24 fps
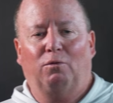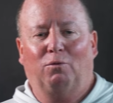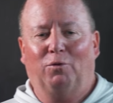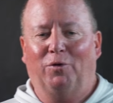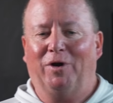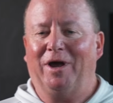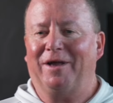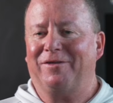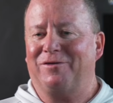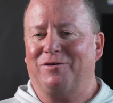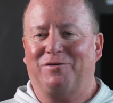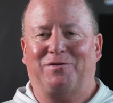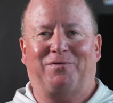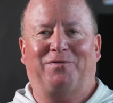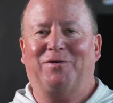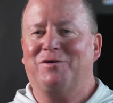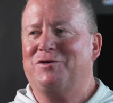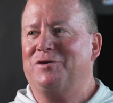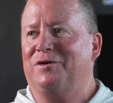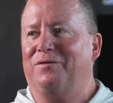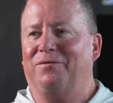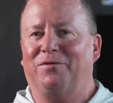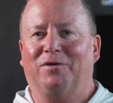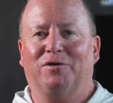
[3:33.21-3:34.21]
not just
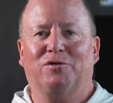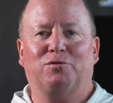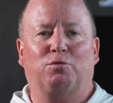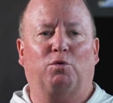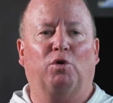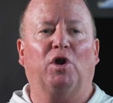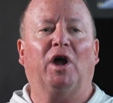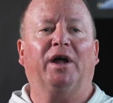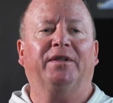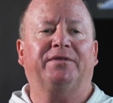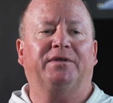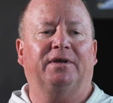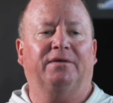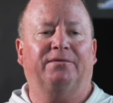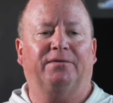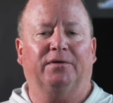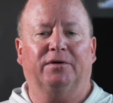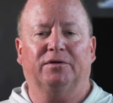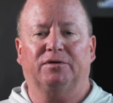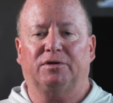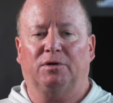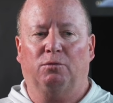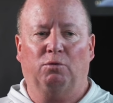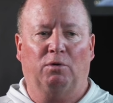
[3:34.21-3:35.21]
fishing fish, we're hunting
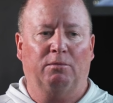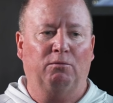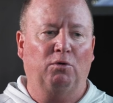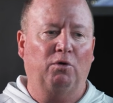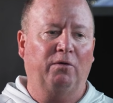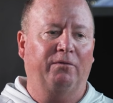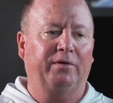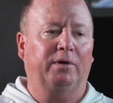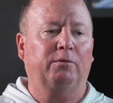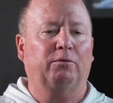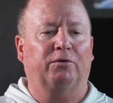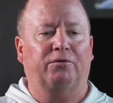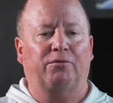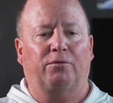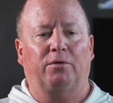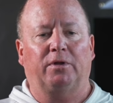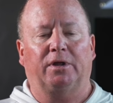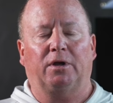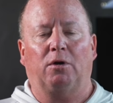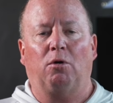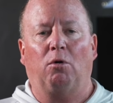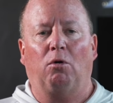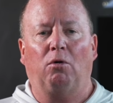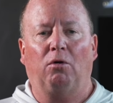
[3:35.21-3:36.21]
fish, and we're moving, we're
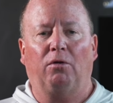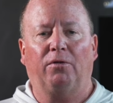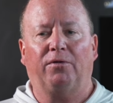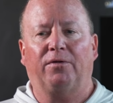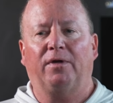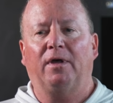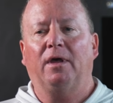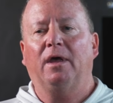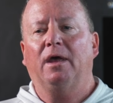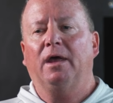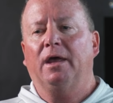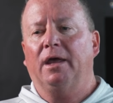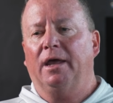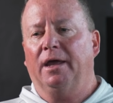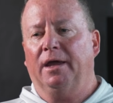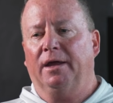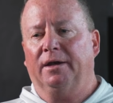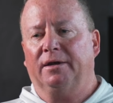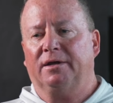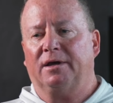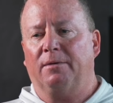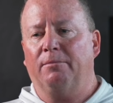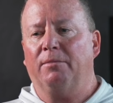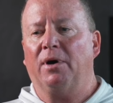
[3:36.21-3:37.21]
drilling holes,
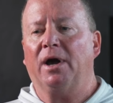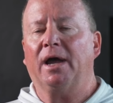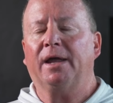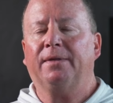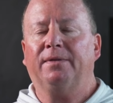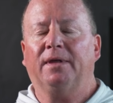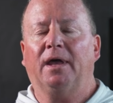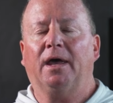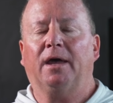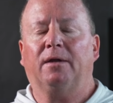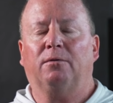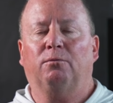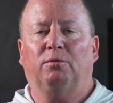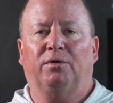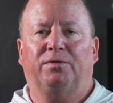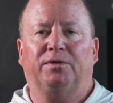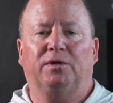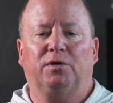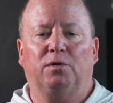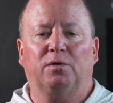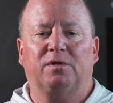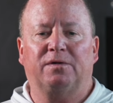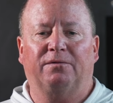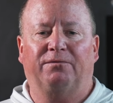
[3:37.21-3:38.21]
and combine that with
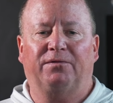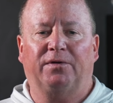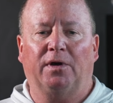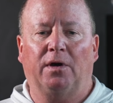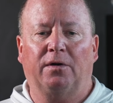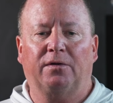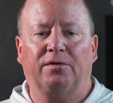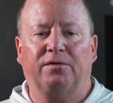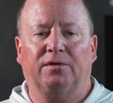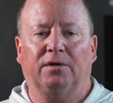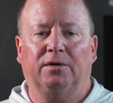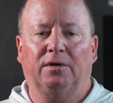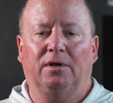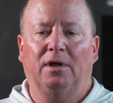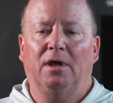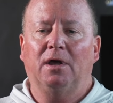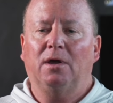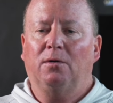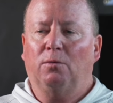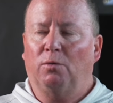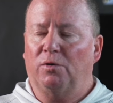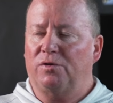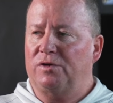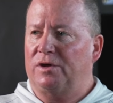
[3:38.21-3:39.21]
the use of tungsten,
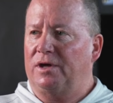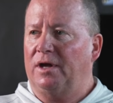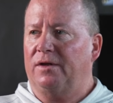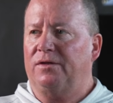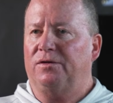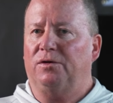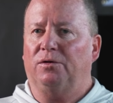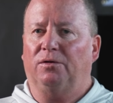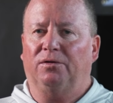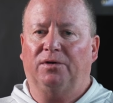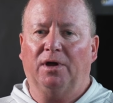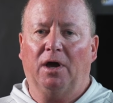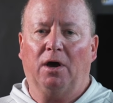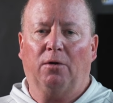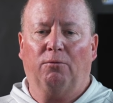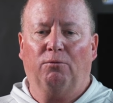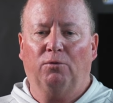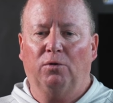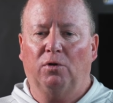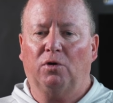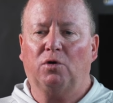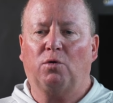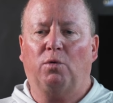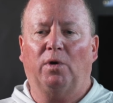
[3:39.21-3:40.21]
which gets you down
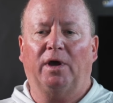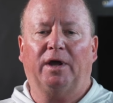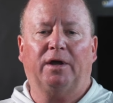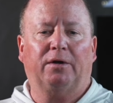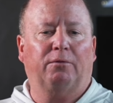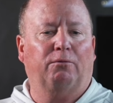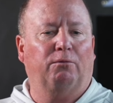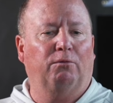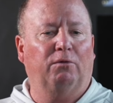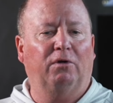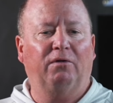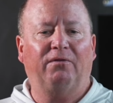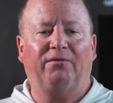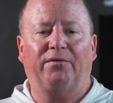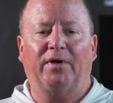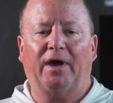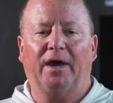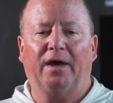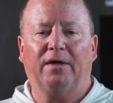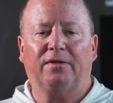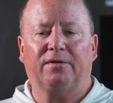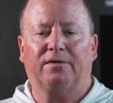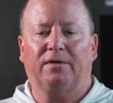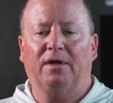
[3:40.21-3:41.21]
real quick, real
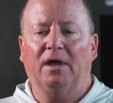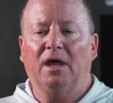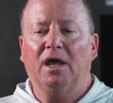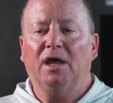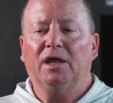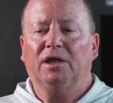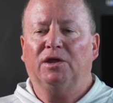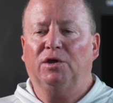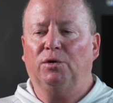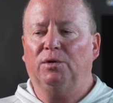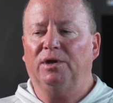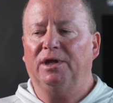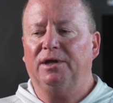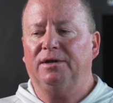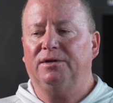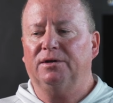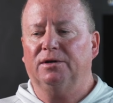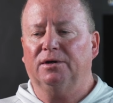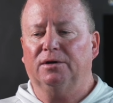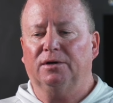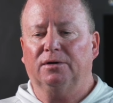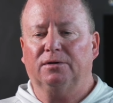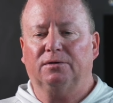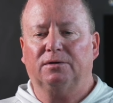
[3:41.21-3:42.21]
fast. You need
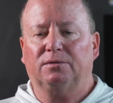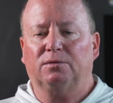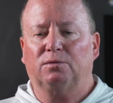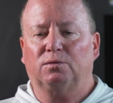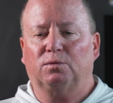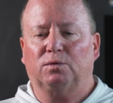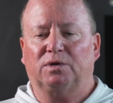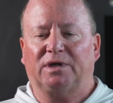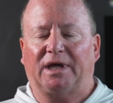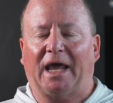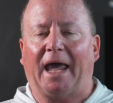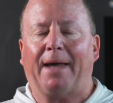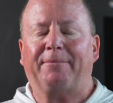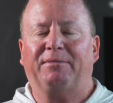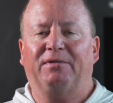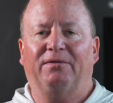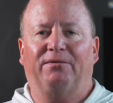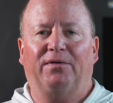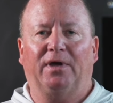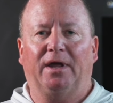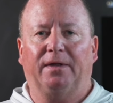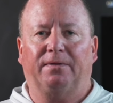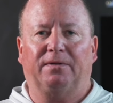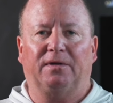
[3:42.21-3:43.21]
to
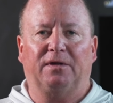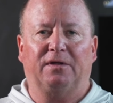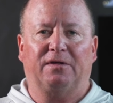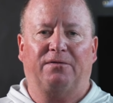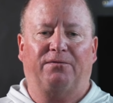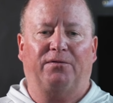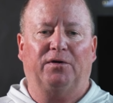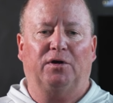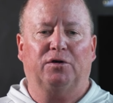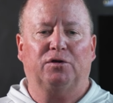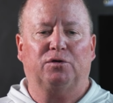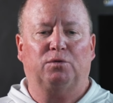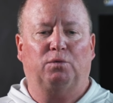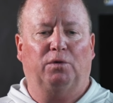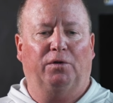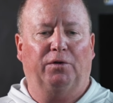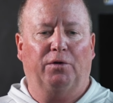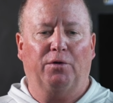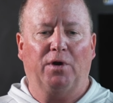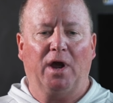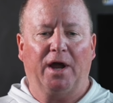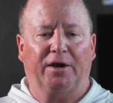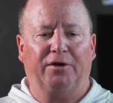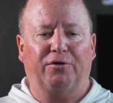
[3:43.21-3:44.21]
captivate these fish when
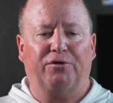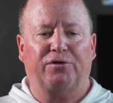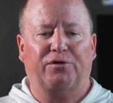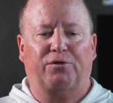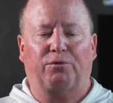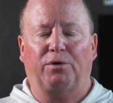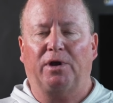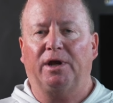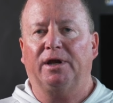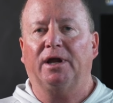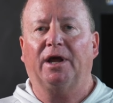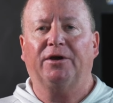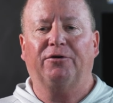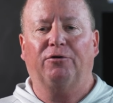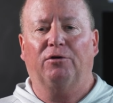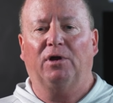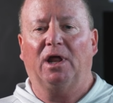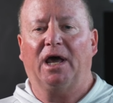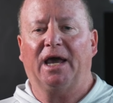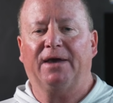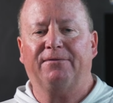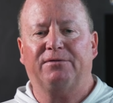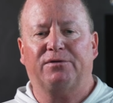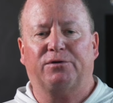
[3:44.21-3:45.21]
they're on your screen, on your
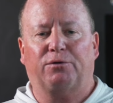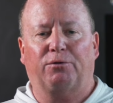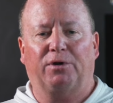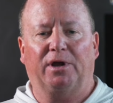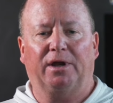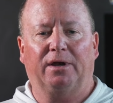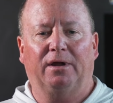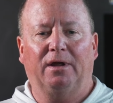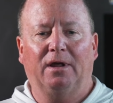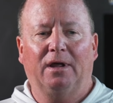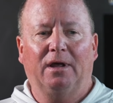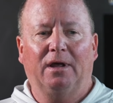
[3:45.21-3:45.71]
live screen,